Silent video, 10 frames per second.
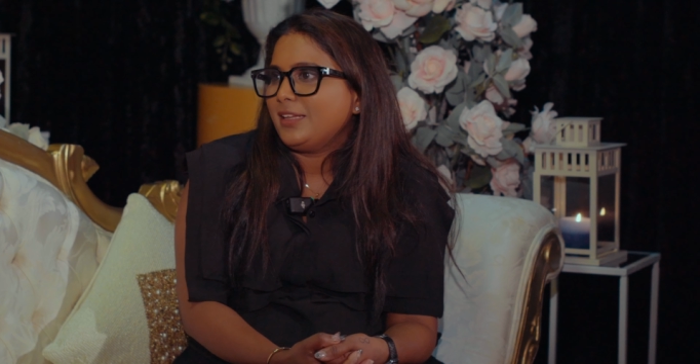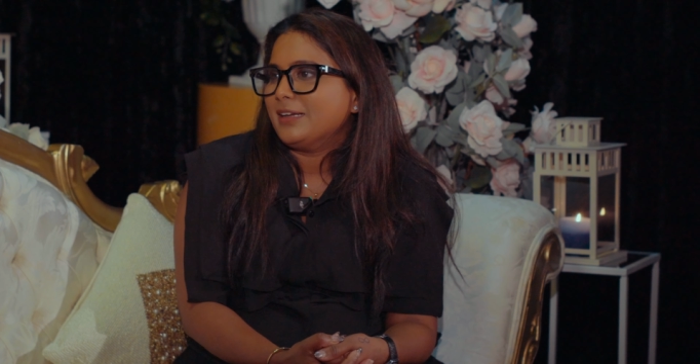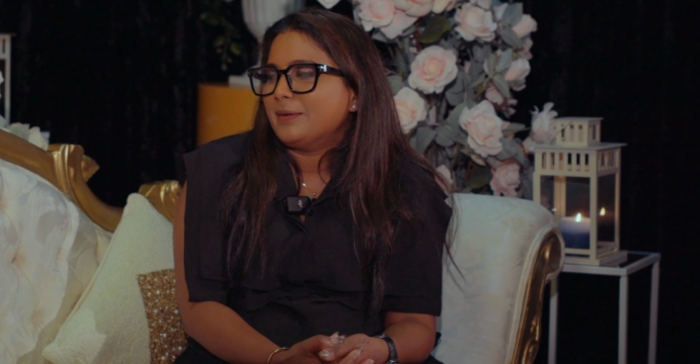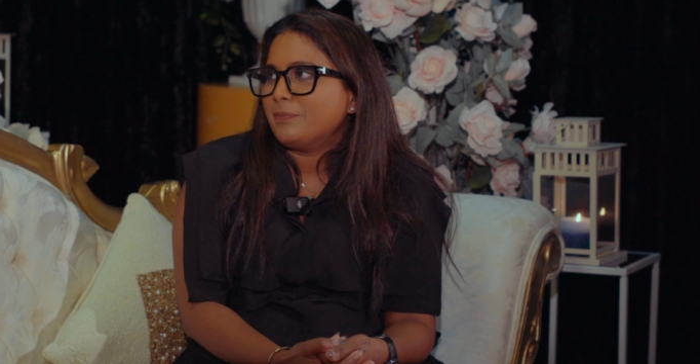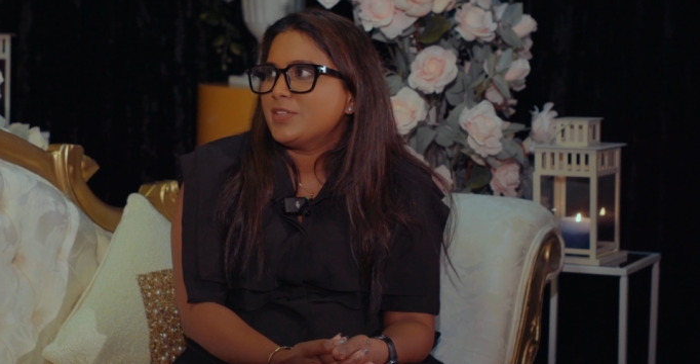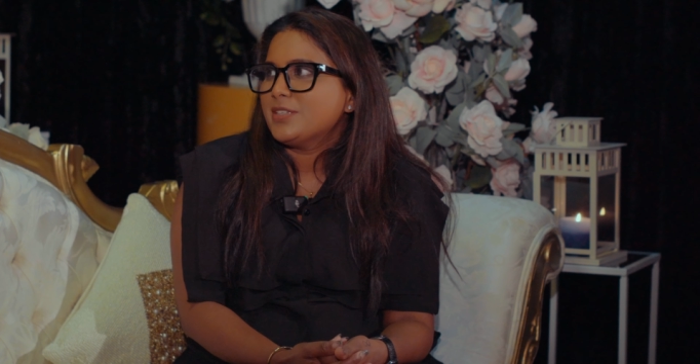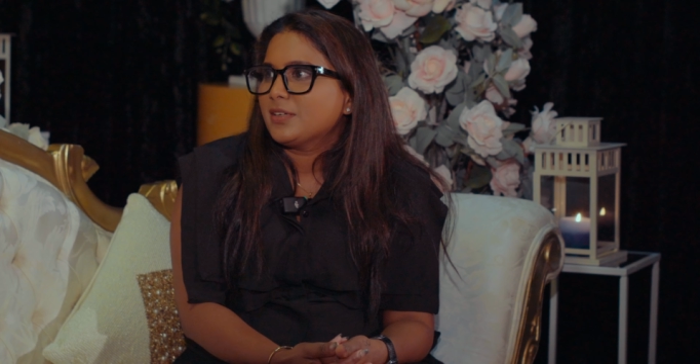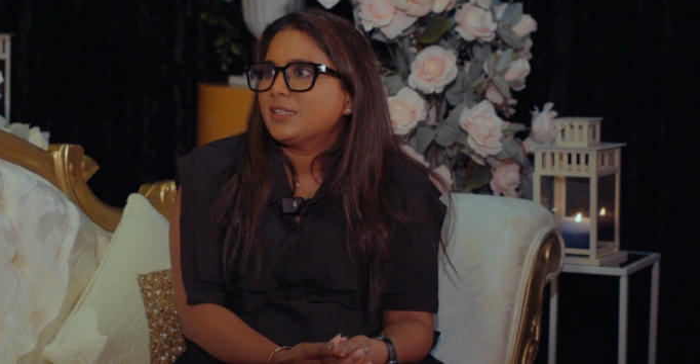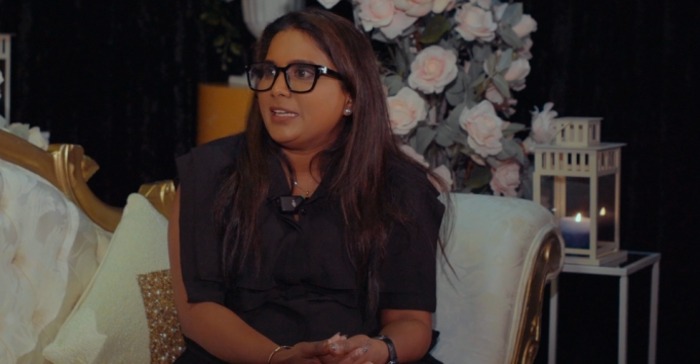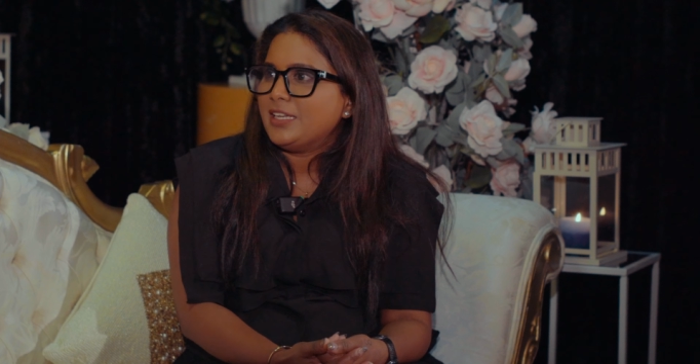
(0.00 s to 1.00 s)
Yeah, these
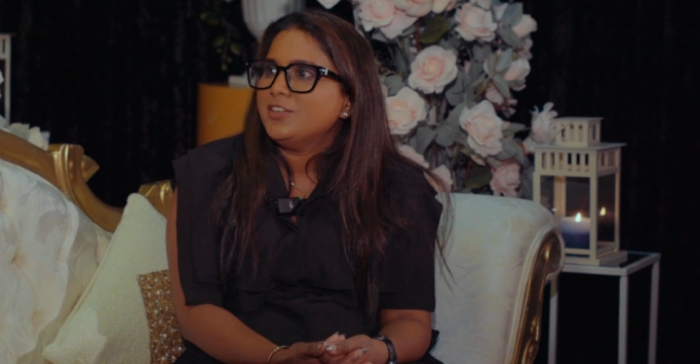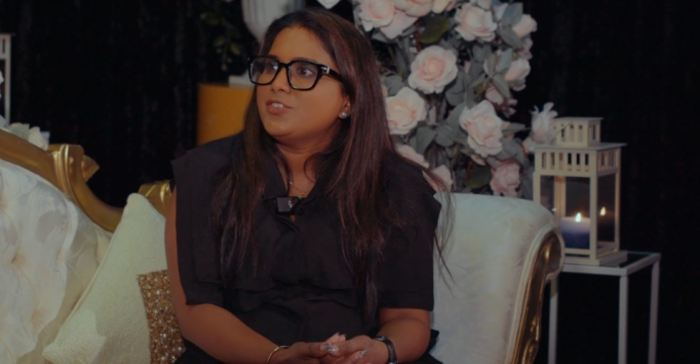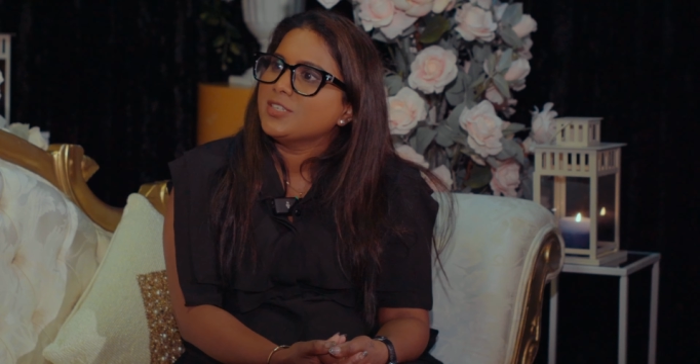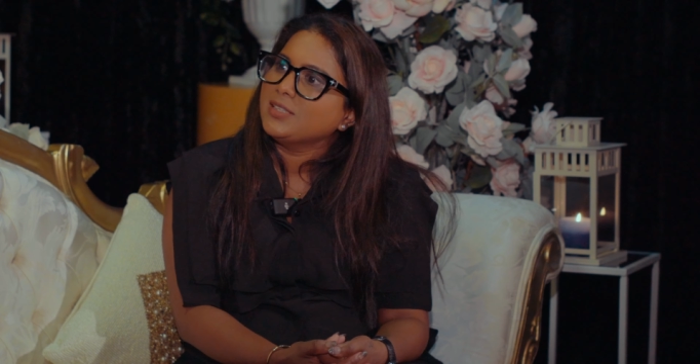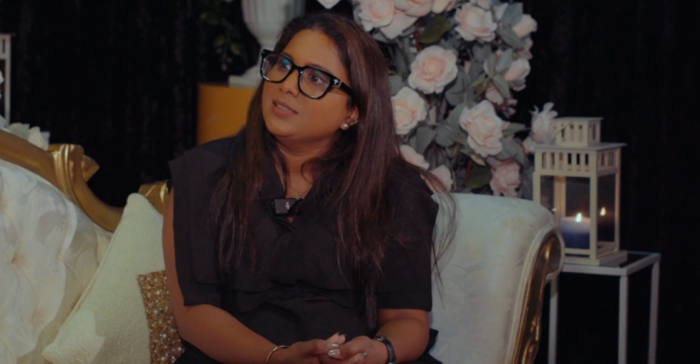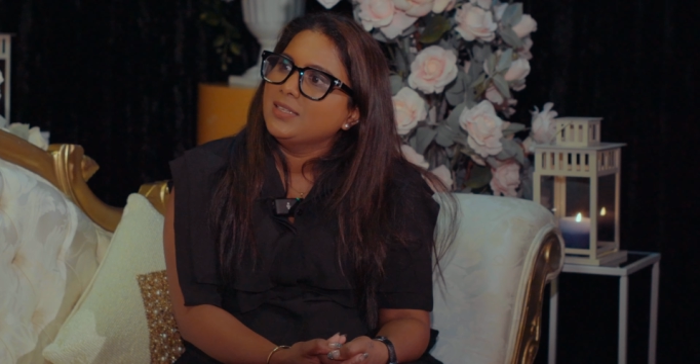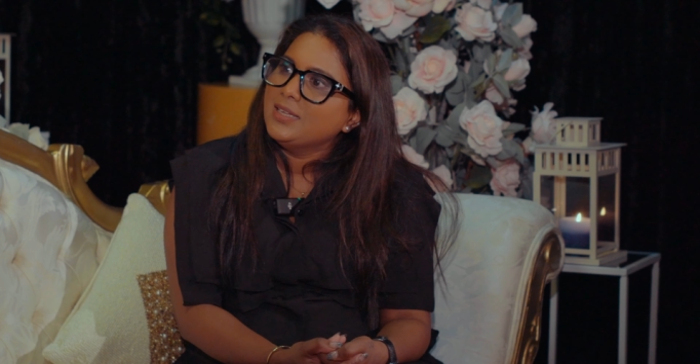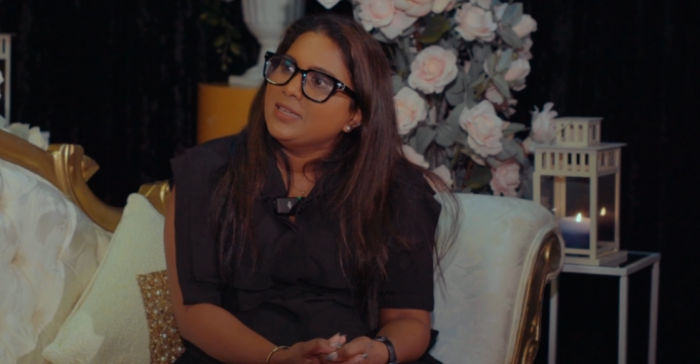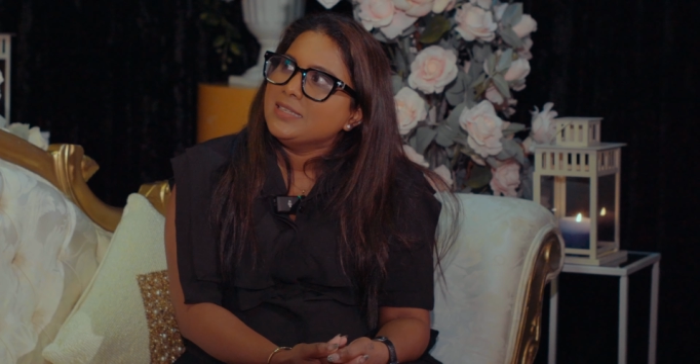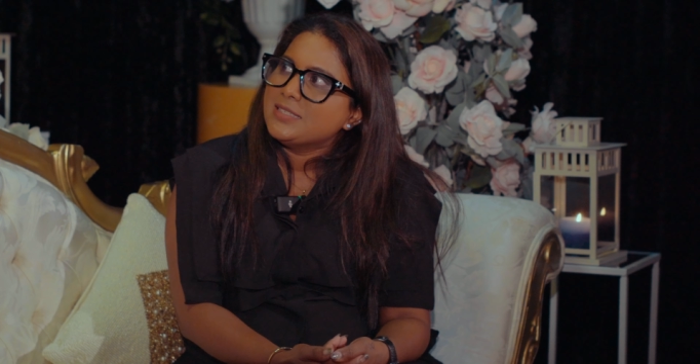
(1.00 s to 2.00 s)
are the initial
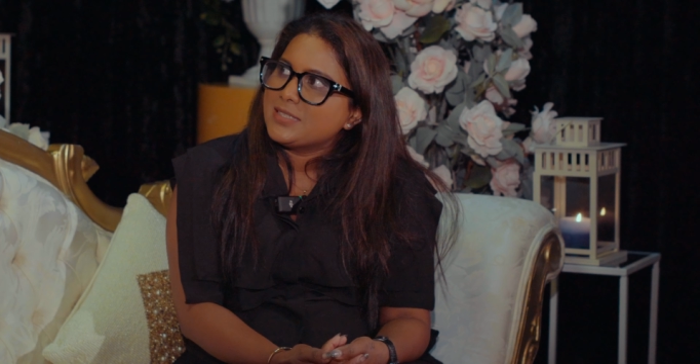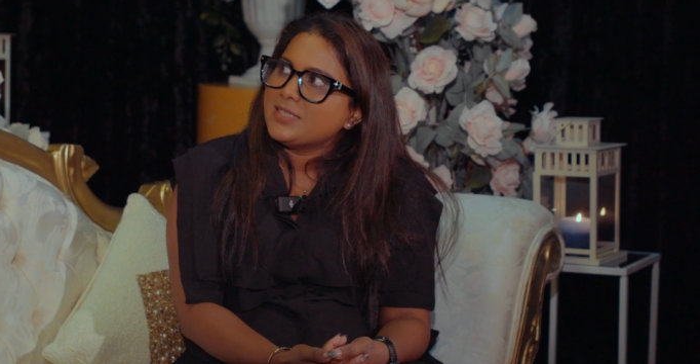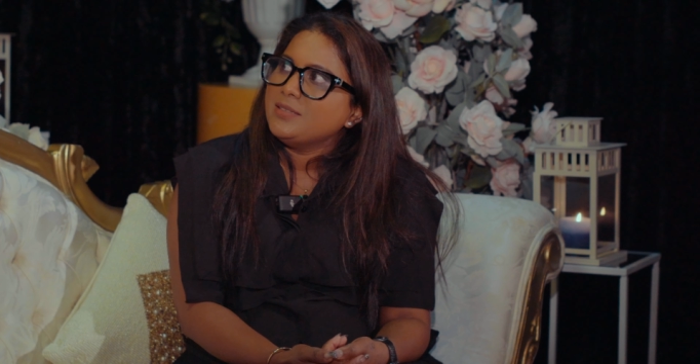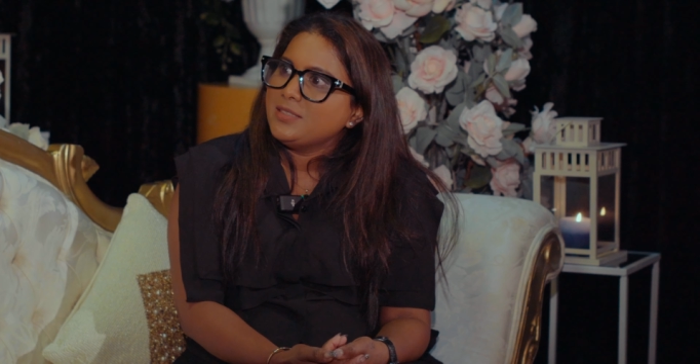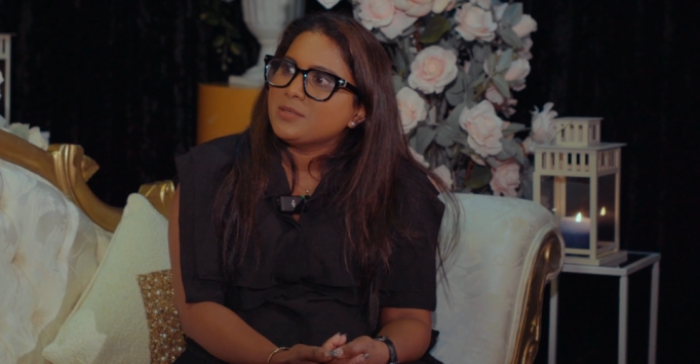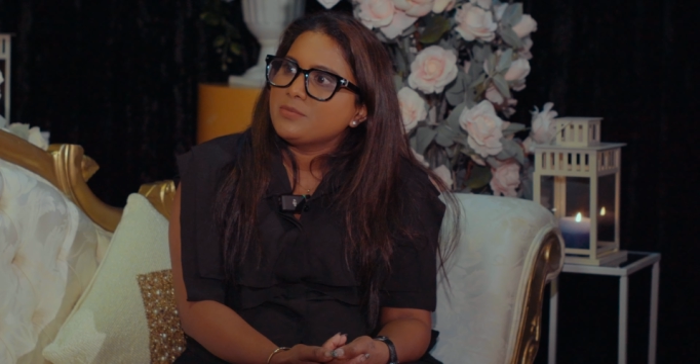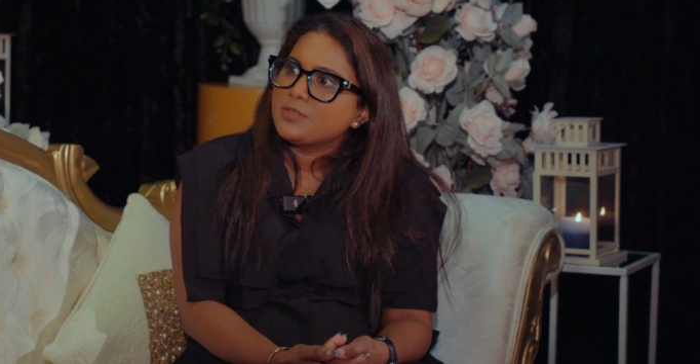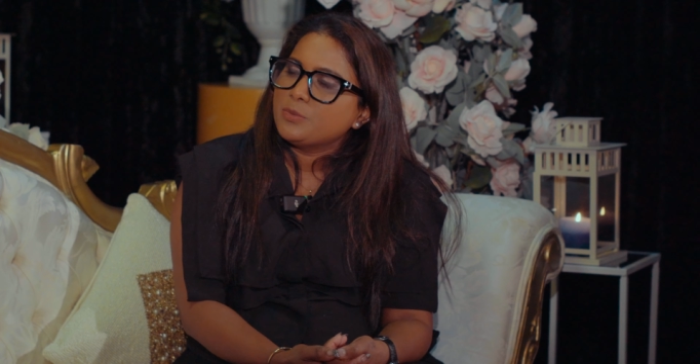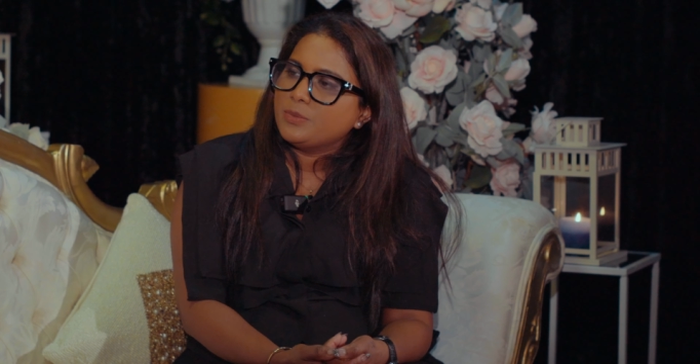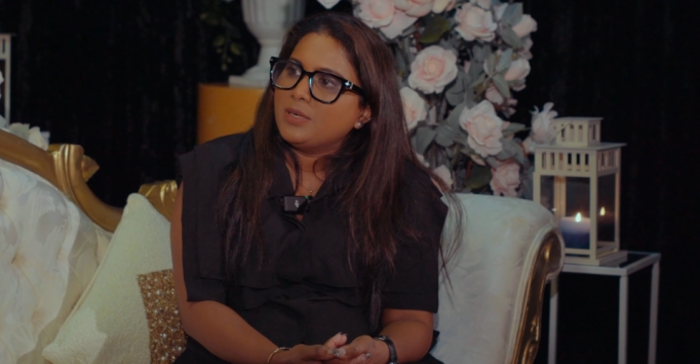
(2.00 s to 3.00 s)

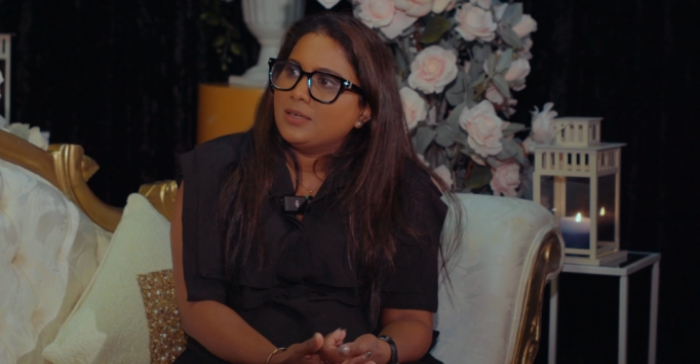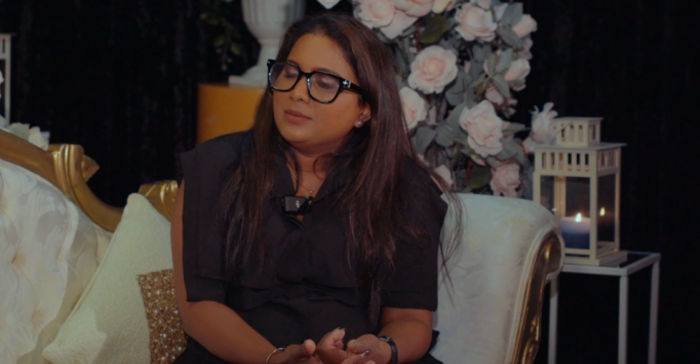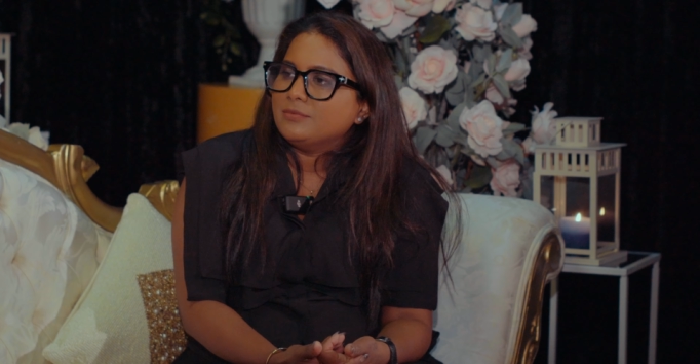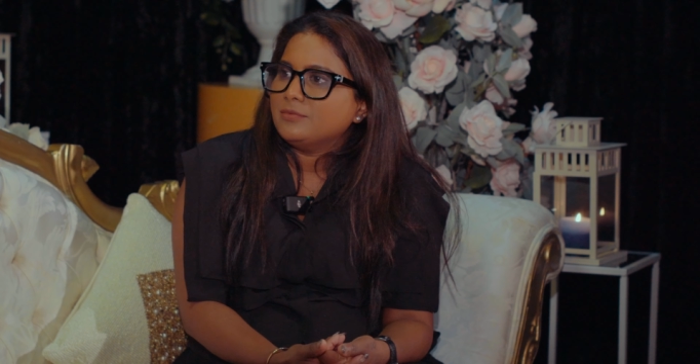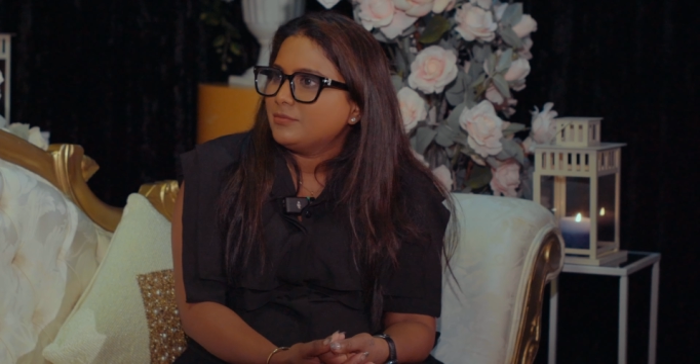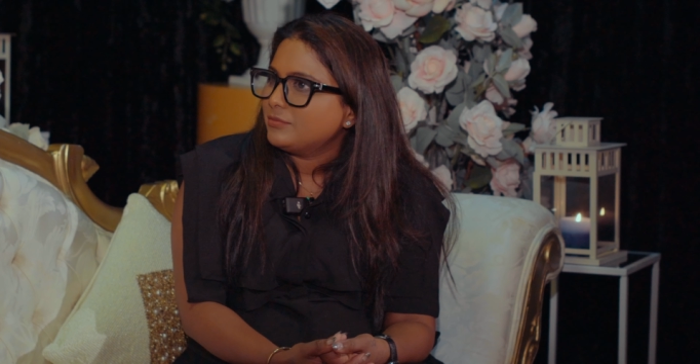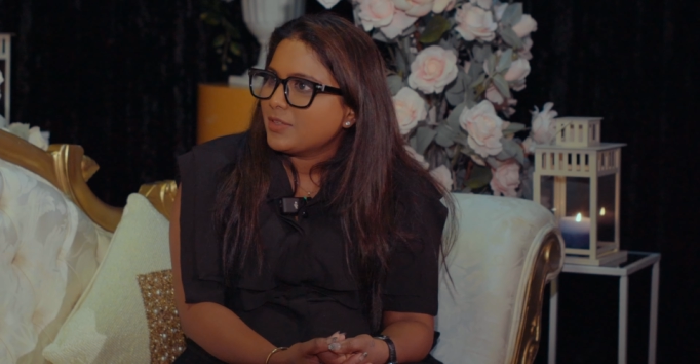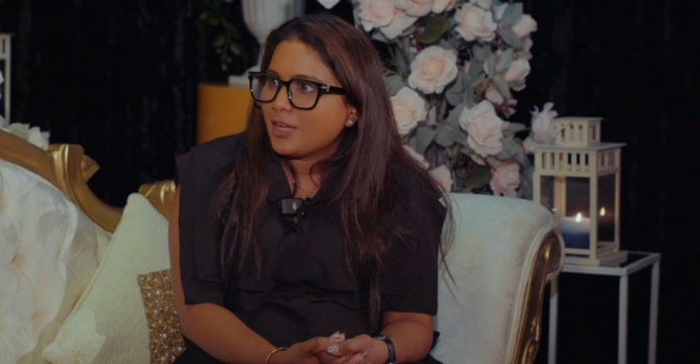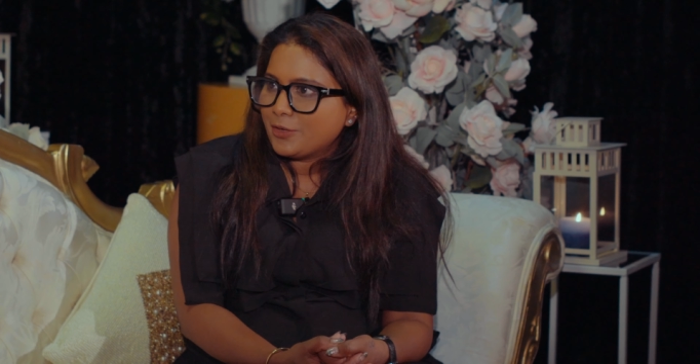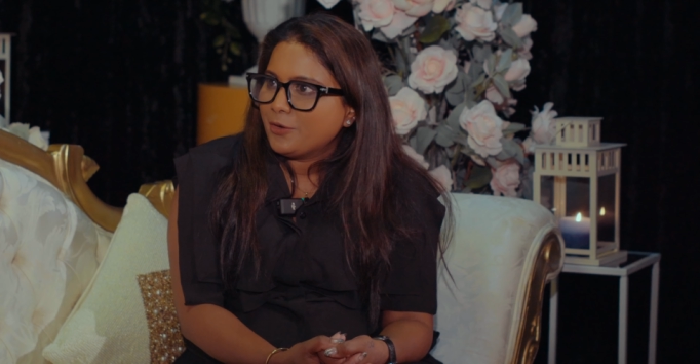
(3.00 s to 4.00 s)
symptoms
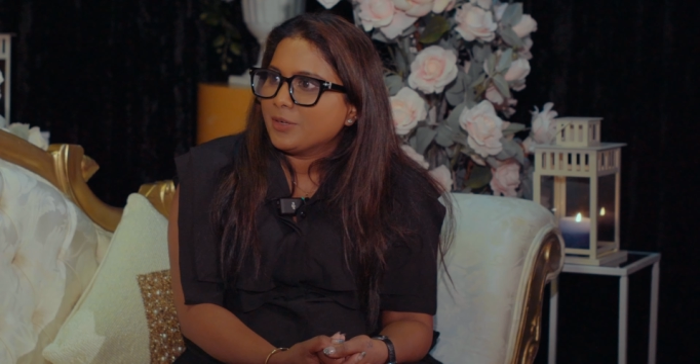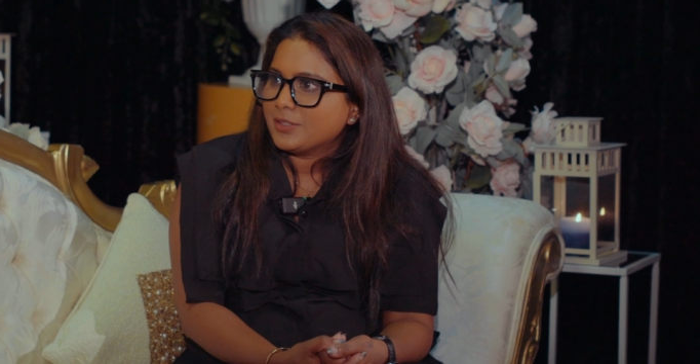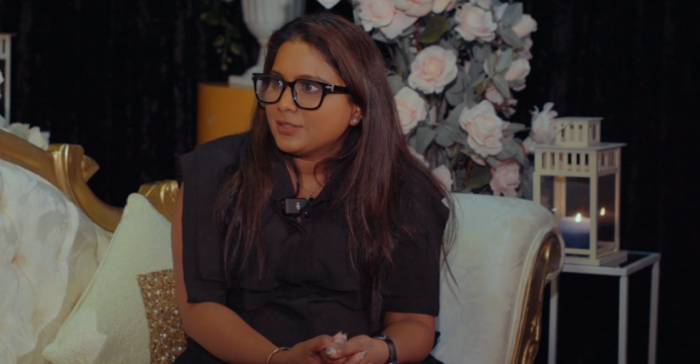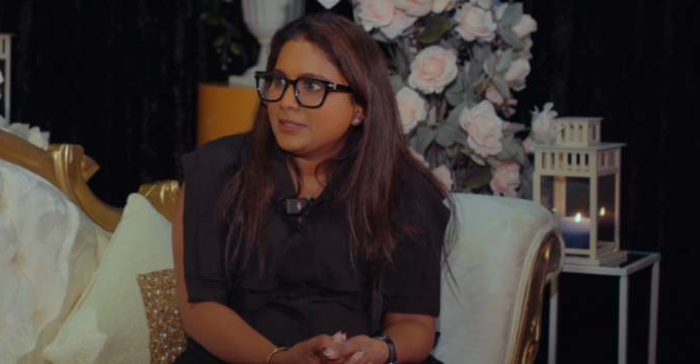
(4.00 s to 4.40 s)
I got.